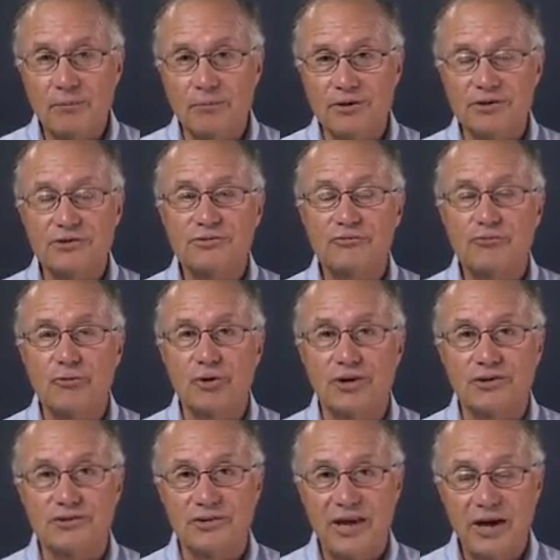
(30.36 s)
but just for
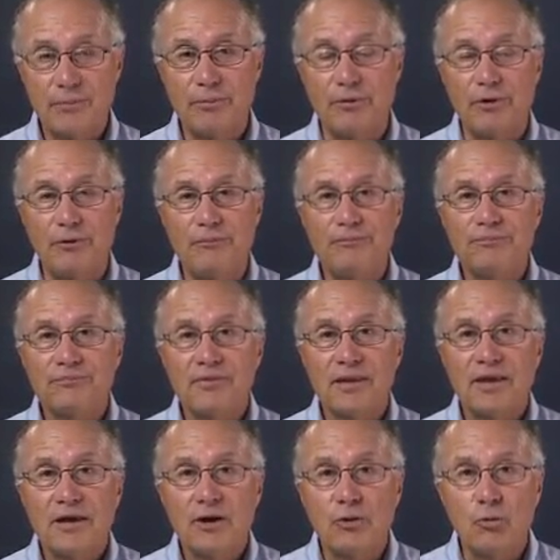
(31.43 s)
example,
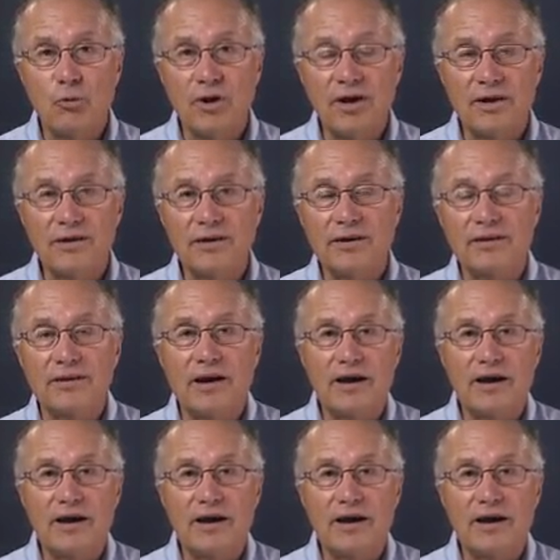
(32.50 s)
when